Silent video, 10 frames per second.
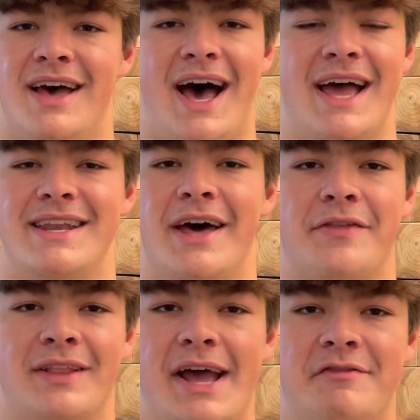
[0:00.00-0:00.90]
had
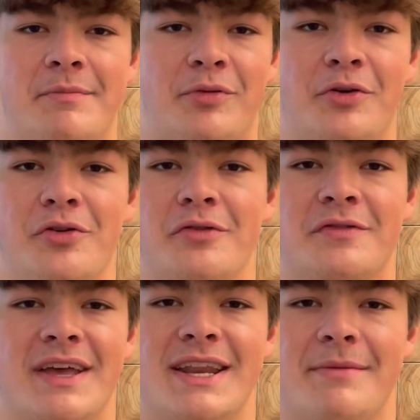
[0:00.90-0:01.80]
nothing left to
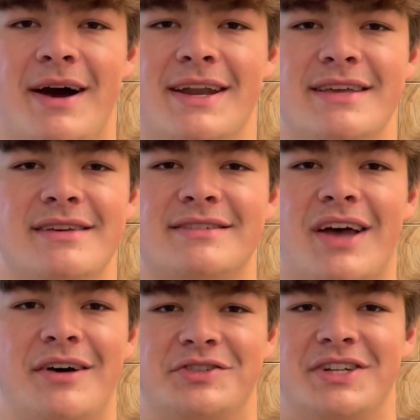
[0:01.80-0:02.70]
prove to anybody. So
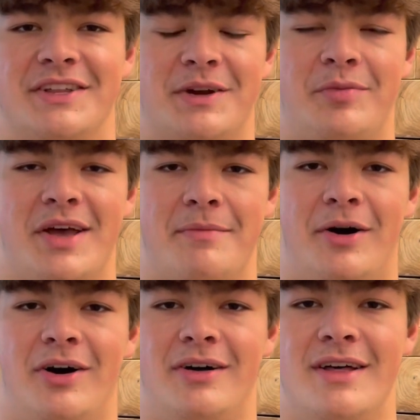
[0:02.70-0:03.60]
I was just out there playing
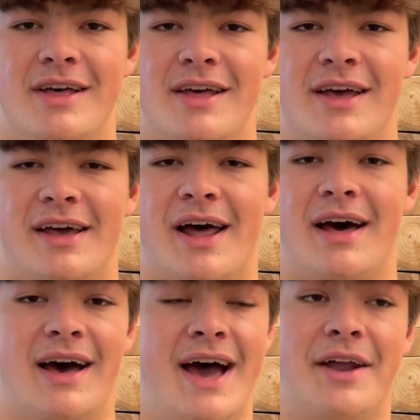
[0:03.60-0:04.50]
ball, and
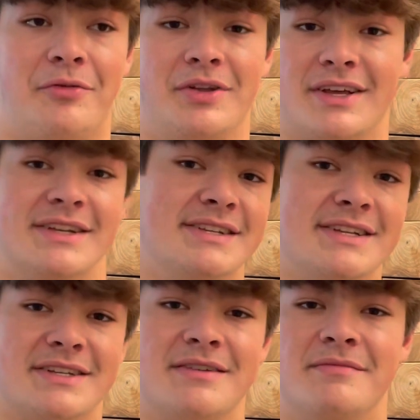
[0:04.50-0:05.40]
I had a really good
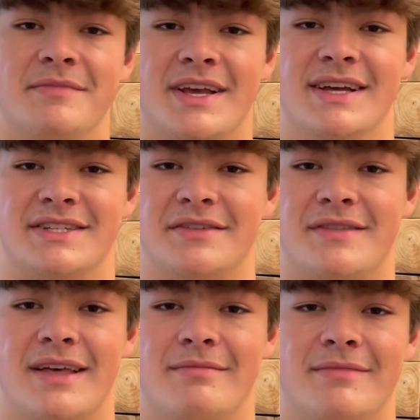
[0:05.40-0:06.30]
season because of
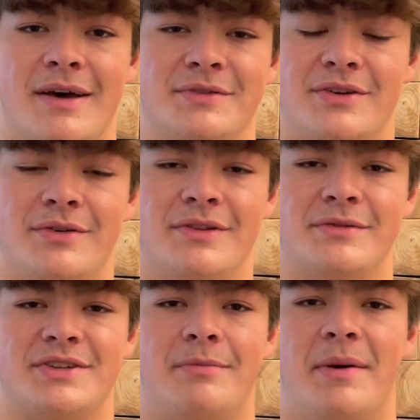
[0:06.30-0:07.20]
that. That was all that
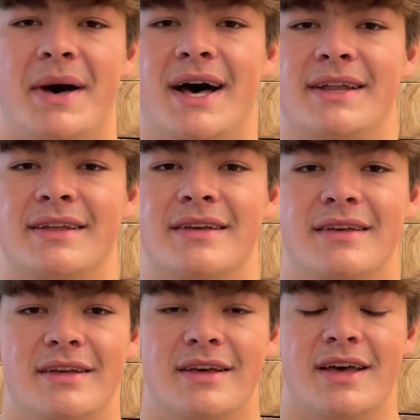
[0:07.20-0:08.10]
was on my mind.
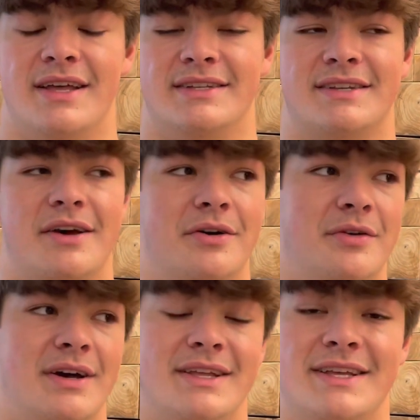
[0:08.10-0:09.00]
And
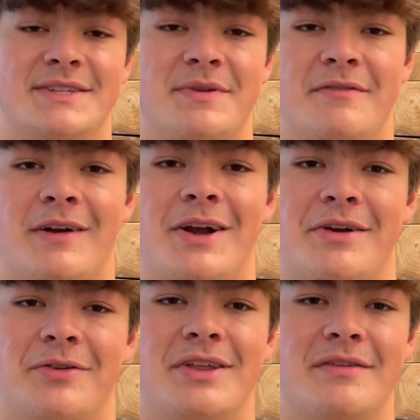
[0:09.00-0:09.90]
so it's been
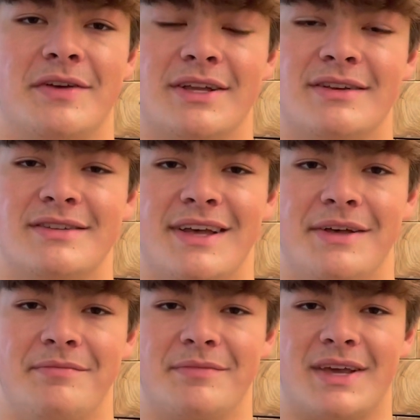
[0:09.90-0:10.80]
very relieving
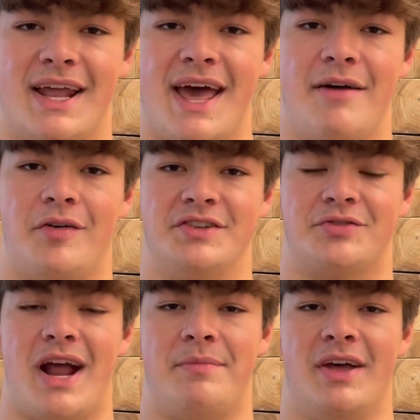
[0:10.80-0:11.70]
to kind of have all this
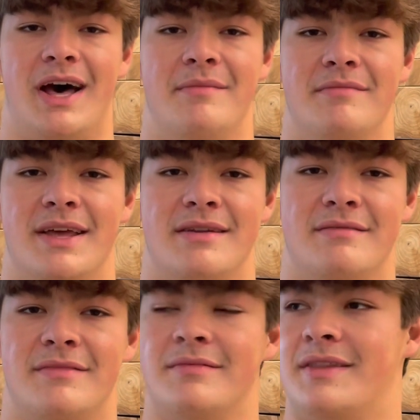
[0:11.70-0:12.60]
wrapped up.
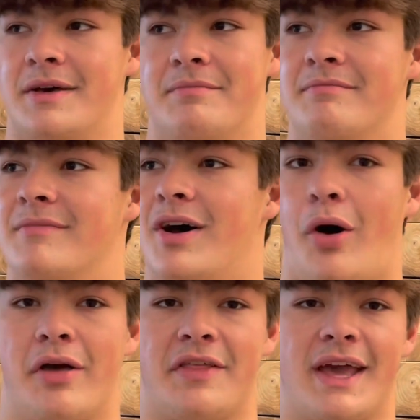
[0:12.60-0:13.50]
And the
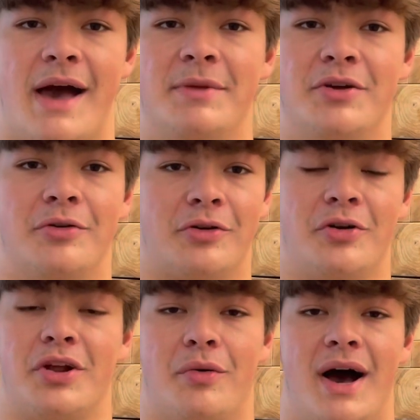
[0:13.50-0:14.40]
only thing I've been doing
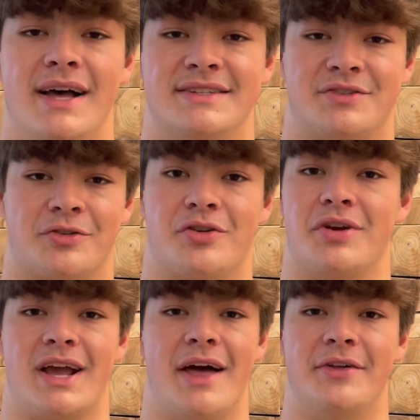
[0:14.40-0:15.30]
recruiting-wise is
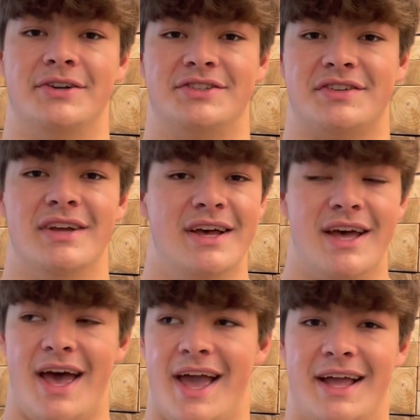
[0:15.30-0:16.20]
recruiting others
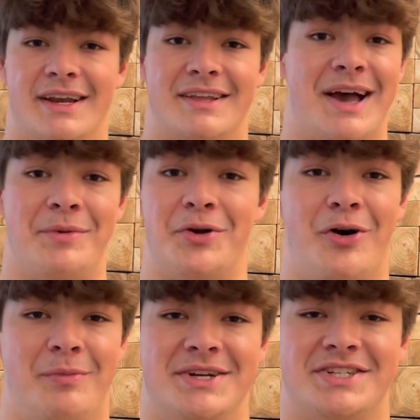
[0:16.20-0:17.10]
and coming to a
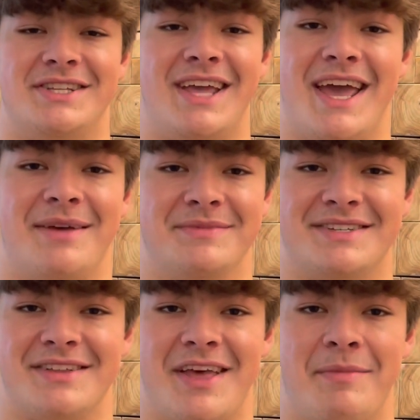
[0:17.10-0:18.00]
whole bunch of
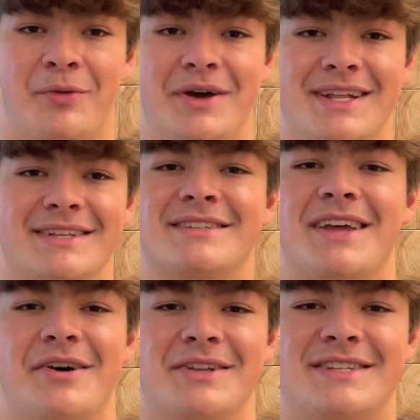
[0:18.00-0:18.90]
games that they've been winning.
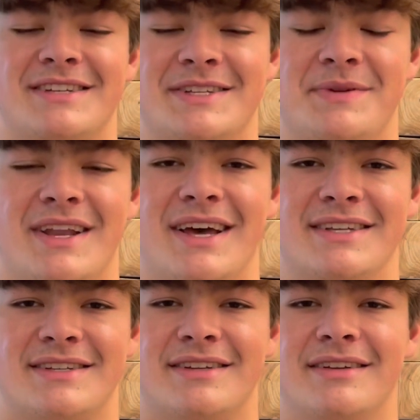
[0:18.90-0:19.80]
So it's been nice.